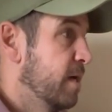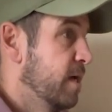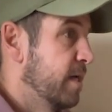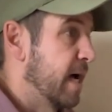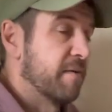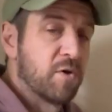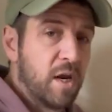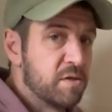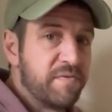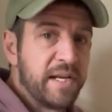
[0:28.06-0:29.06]
yeah, I've got
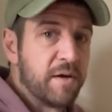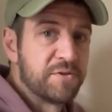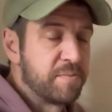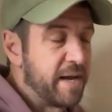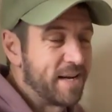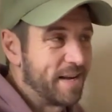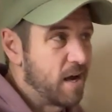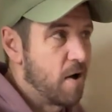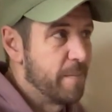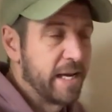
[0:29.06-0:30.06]
loads of videos to make, and I
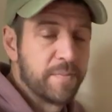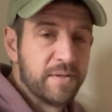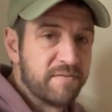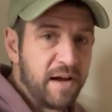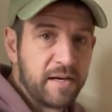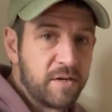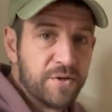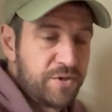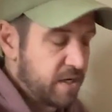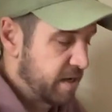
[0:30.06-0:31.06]
can't make them in the van
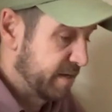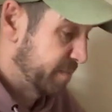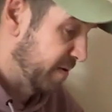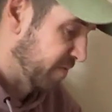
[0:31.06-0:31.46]
because it's a bit of